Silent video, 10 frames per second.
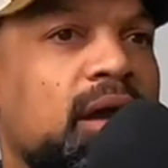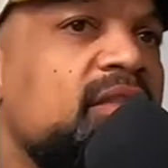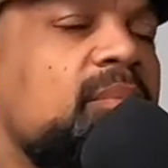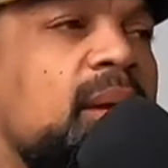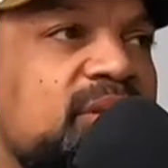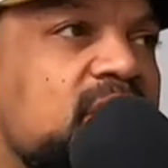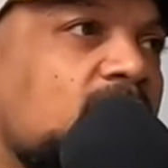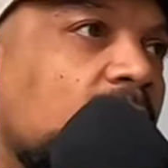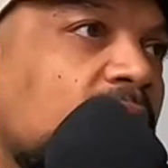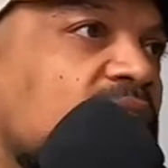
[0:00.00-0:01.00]
Okay, then maybe it's her
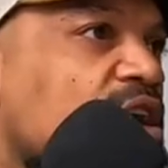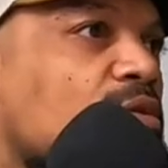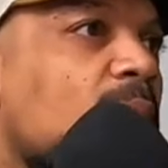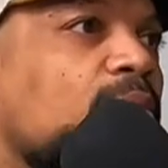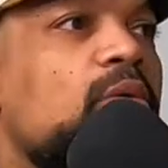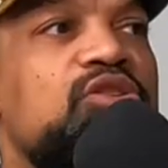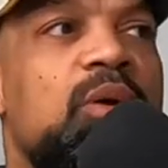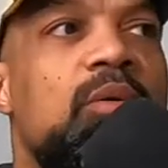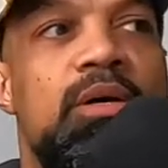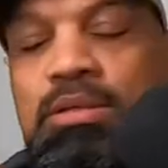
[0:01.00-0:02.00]
mom. Okay. I couldn't remember who which
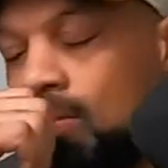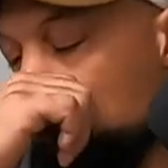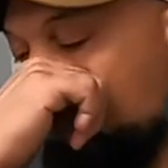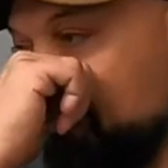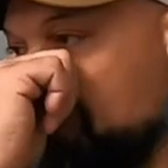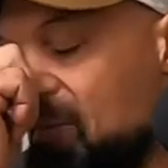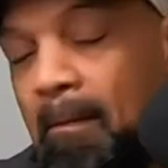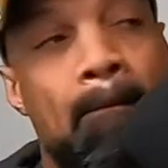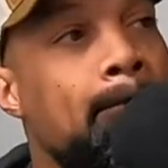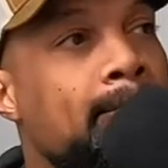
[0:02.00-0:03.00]
one it was.
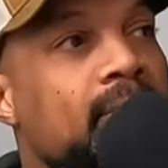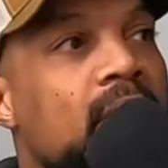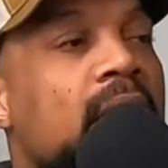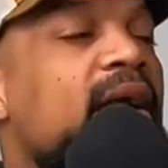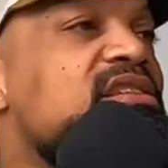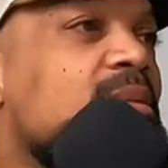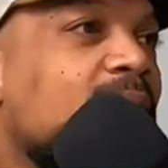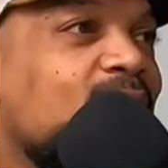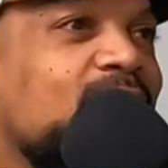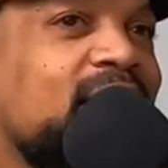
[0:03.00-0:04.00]
I Here's the bottom idea.